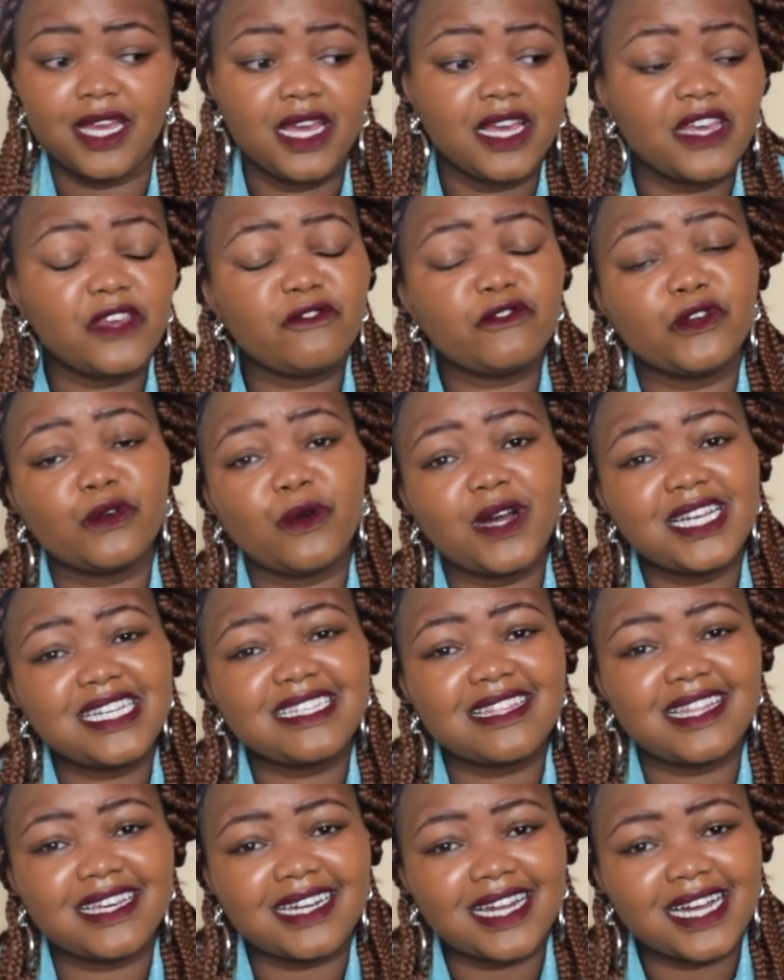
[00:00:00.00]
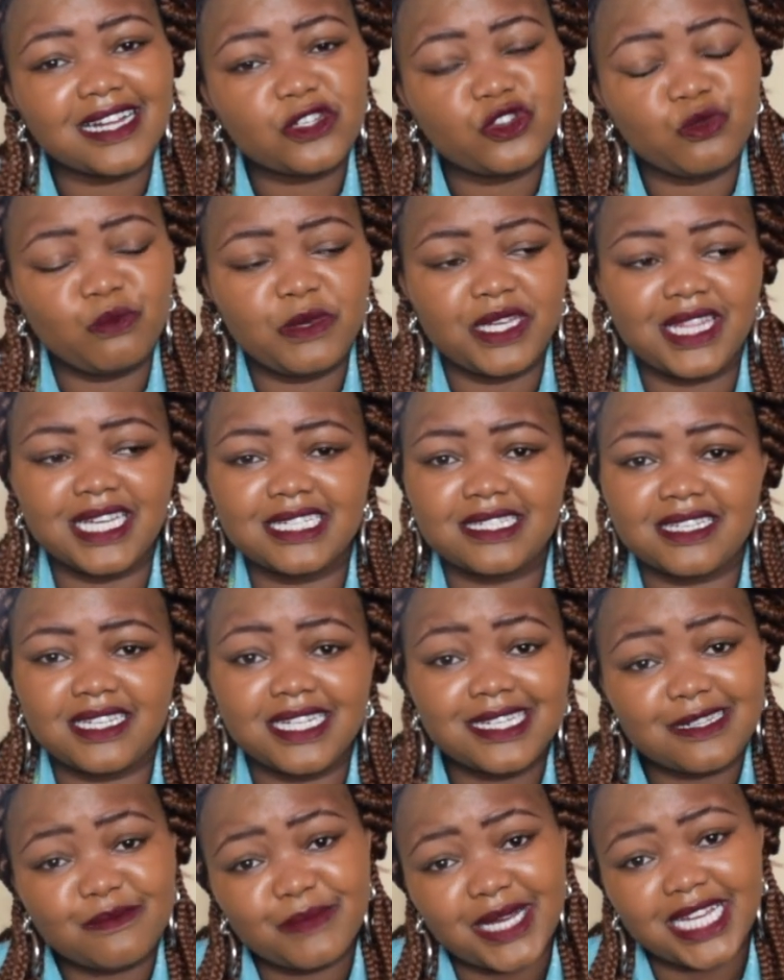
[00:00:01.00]
If you want the rug to be the
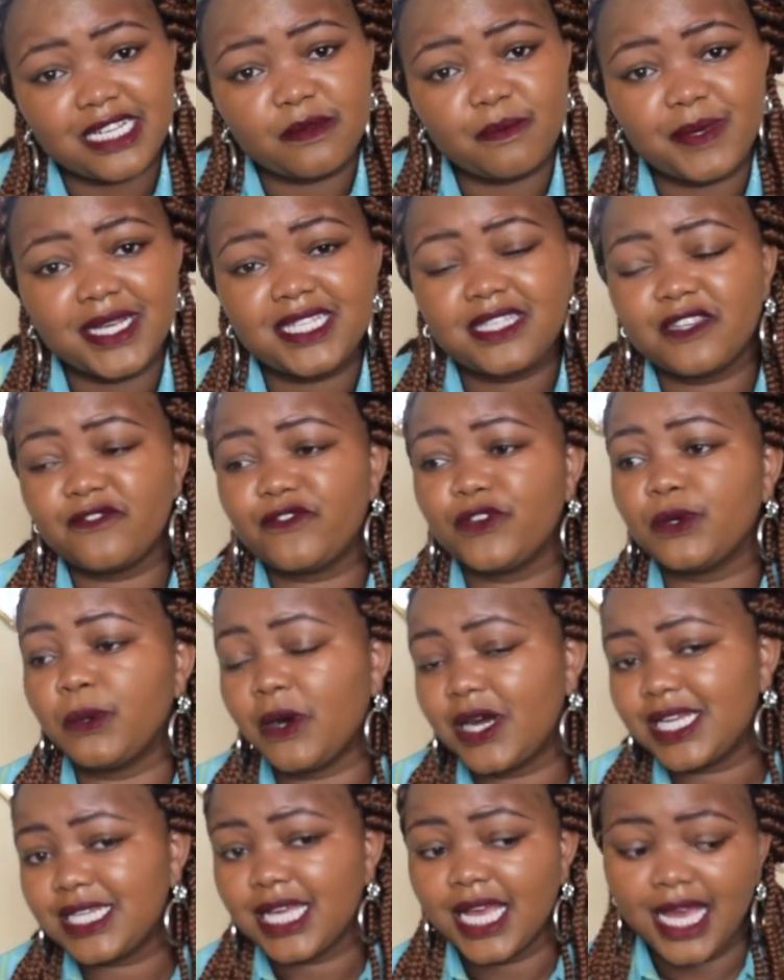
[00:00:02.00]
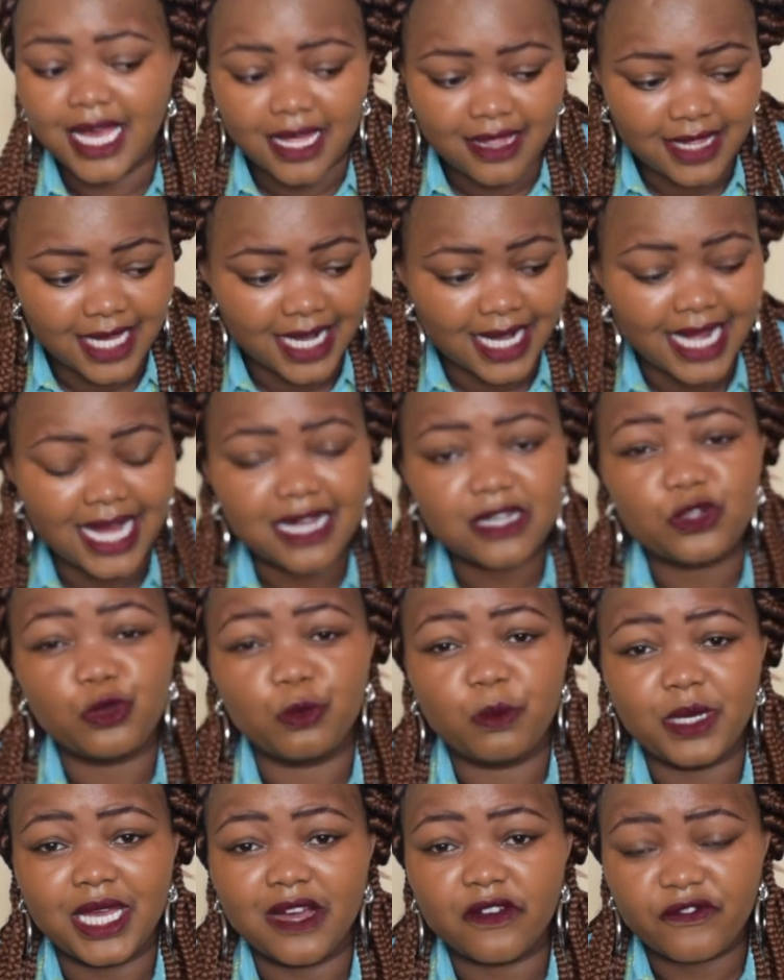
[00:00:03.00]
statement piece, if you want the rug to
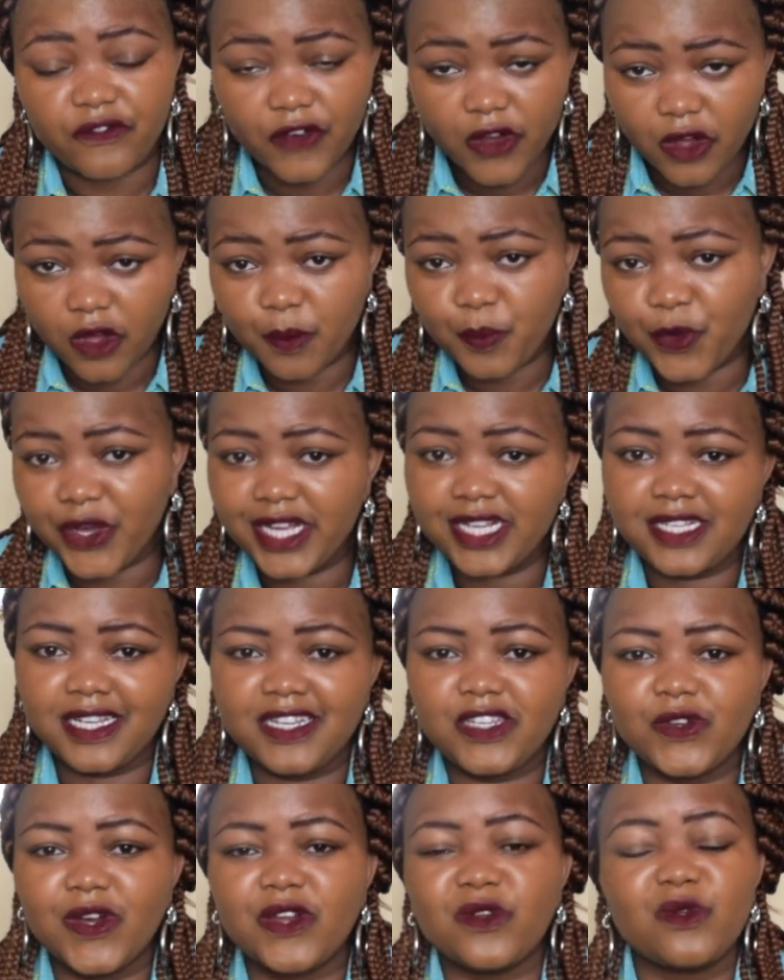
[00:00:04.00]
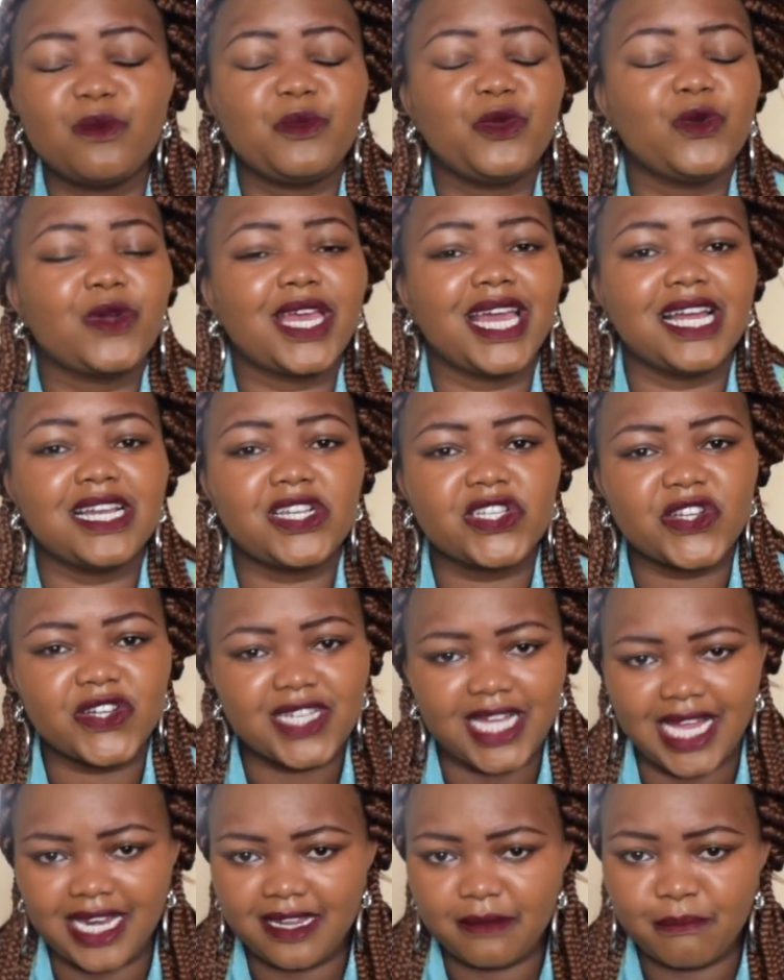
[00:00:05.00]
be a focal point in your room, you can
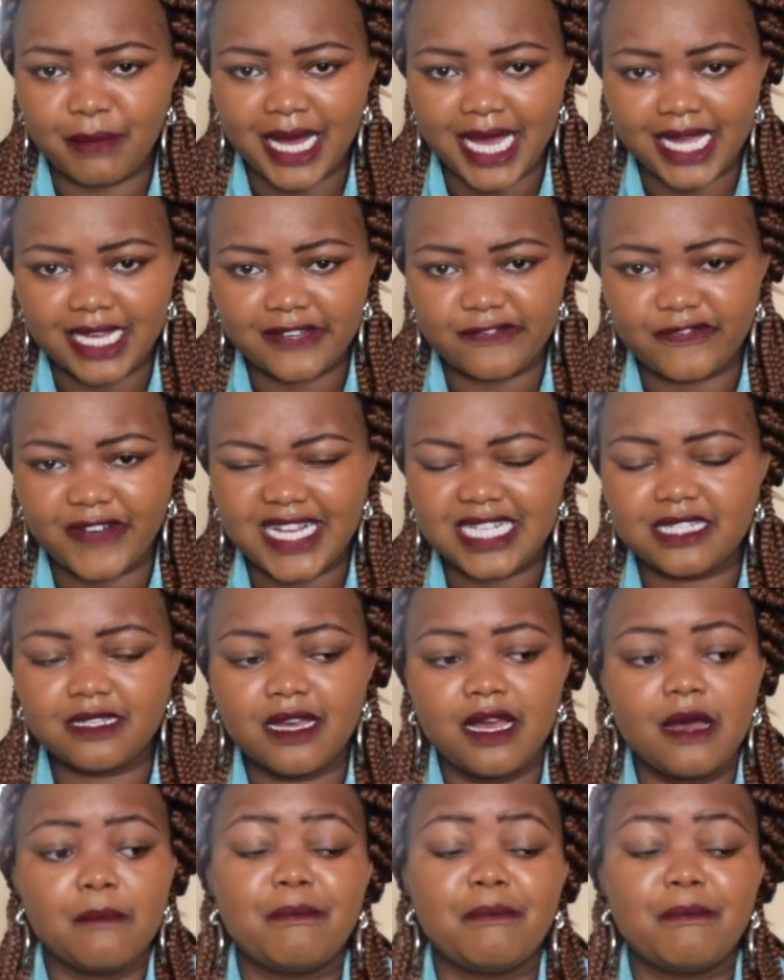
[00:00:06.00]
totally buy it first.